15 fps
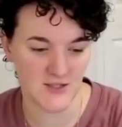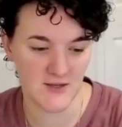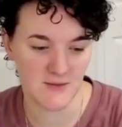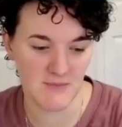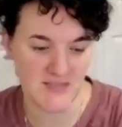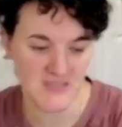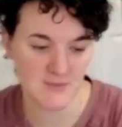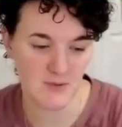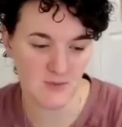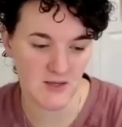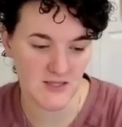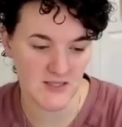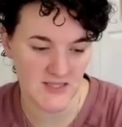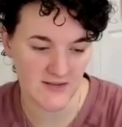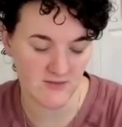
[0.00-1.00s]
It makes me want
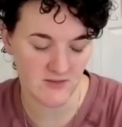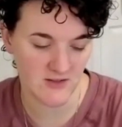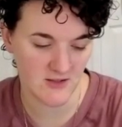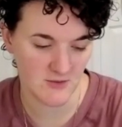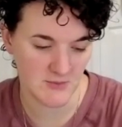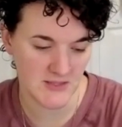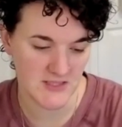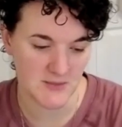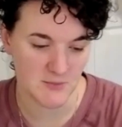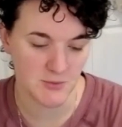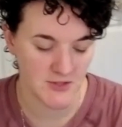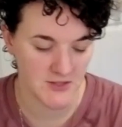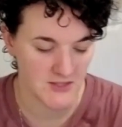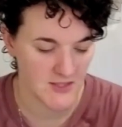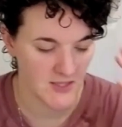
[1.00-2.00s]
to dive a little bit deeper
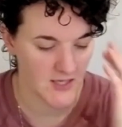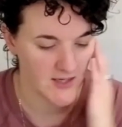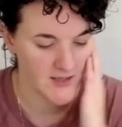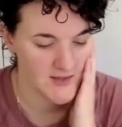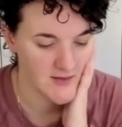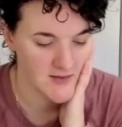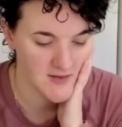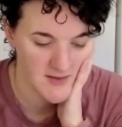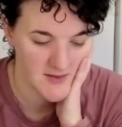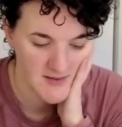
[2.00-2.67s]
into that. And